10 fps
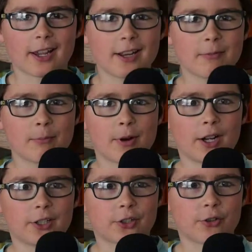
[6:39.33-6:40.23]
In
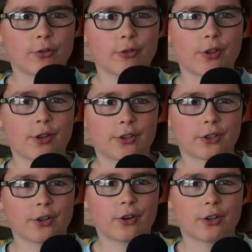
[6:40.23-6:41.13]
my school,
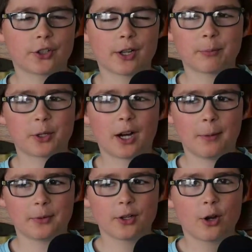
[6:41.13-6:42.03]
there's
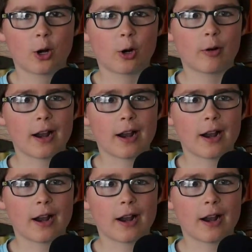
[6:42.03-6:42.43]
sometimes whole